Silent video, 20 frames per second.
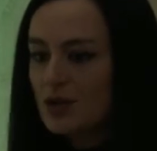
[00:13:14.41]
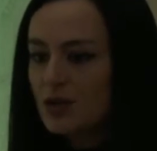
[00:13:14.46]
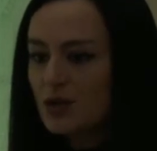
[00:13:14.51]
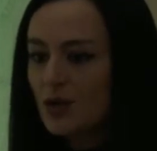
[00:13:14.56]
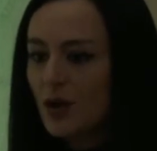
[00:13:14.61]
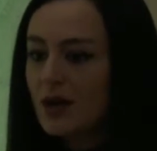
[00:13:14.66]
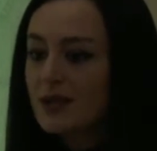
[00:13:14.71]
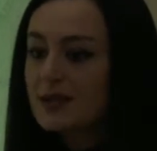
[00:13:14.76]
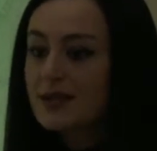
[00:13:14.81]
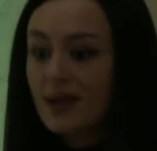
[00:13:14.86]
So
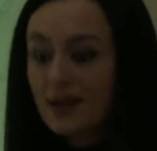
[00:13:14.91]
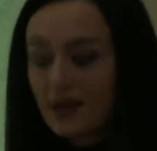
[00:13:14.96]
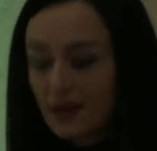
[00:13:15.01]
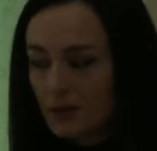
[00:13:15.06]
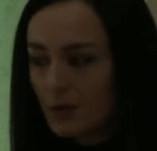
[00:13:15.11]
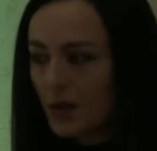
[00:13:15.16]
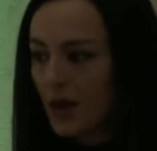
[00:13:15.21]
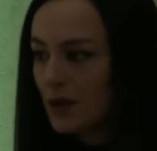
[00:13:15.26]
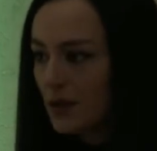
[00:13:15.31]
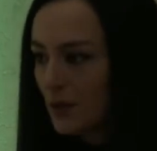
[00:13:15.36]
I
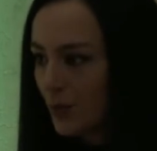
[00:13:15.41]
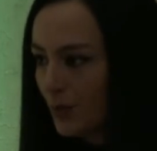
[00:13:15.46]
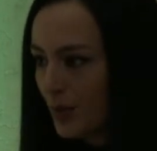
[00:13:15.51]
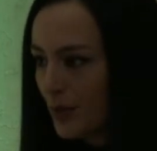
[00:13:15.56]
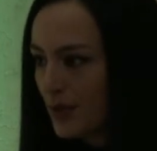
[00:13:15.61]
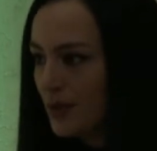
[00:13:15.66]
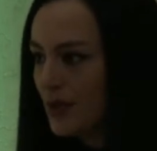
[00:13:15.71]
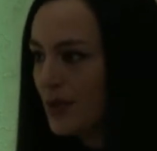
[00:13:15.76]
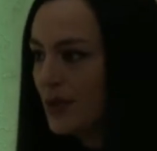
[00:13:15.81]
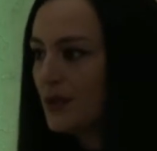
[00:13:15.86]
second my
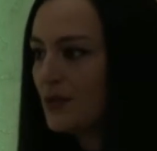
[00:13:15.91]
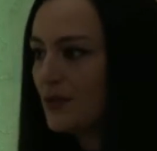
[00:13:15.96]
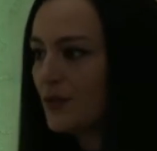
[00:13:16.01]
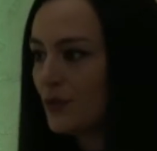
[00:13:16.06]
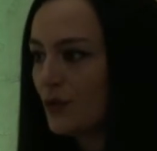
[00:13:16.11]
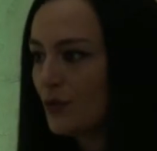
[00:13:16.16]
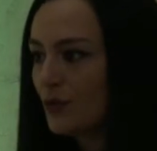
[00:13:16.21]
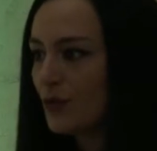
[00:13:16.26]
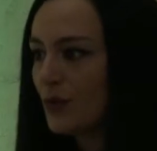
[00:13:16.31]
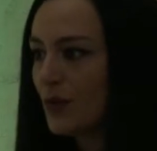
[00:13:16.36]
opinion
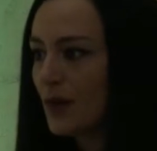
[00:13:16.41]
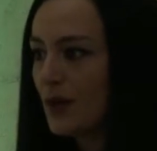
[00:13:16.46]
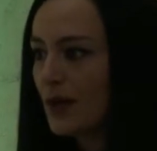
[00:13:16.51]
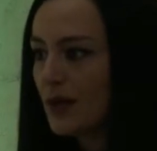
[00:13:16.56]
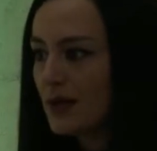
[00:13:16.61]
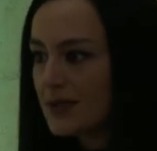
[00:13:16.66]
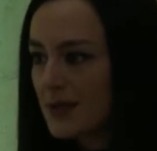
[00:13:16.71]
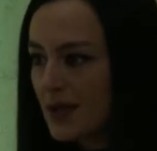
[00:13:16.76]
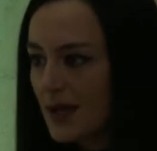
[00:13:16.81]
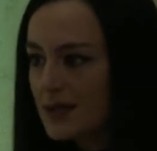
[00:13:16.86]
to
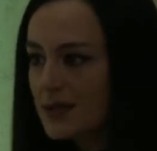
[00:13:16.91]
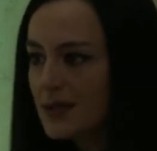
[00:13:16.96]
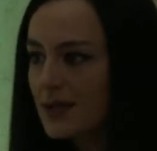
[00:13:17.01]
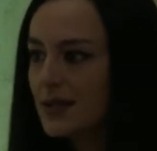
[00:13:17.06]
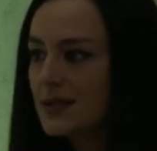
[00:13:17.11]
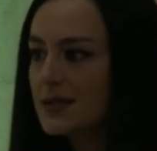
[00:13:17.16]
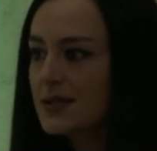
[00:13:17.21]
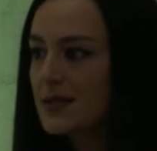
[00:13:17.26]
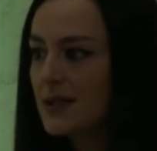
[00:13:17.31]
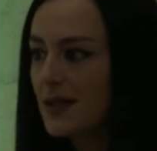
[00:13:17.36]
His
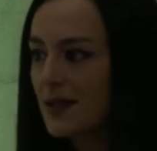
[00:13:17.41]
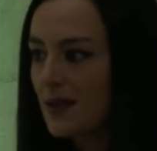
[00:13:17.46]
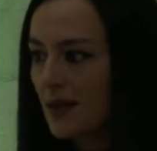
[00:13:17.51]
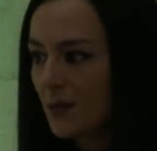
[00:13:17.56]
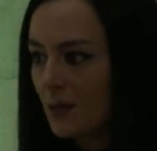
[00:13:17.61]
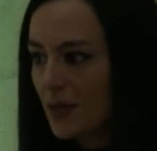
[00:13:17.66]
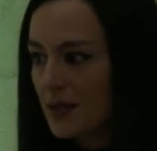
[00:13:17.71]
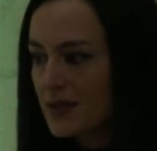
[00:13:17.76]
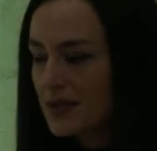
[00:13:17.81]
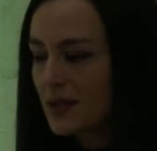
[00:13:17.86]
Excellency the
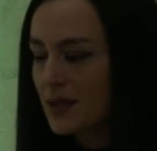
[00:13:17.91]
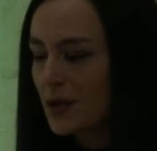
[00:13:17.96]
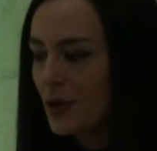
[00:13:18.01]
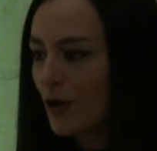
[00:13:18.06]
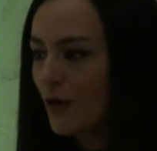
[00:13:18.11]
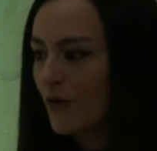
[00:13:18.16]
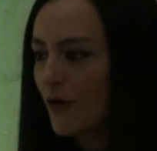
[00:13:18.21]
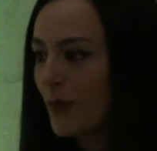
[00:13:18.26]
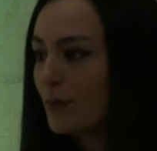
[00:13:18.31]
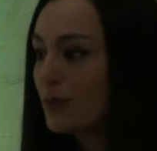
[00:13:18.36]
Ambassador
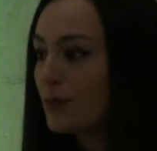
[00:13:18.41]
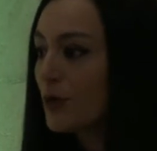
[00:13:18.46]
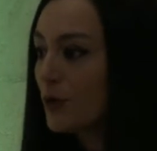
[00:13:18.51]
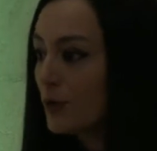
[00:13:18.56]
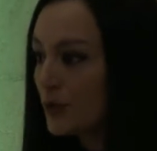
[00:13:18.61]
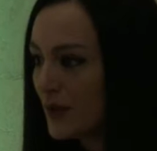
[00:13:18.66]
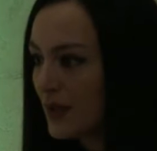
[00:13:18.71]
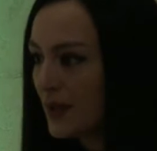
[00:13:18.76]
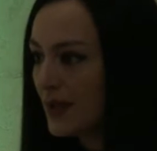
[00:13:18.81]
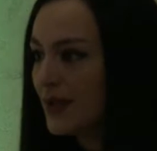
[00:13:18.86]
of
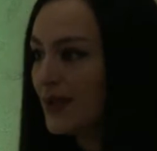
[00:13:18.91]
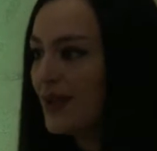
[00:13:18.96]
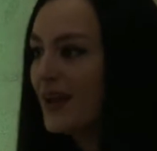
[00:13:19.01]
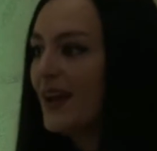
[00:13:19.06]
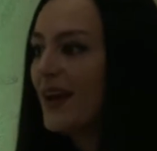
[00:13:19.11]
uploading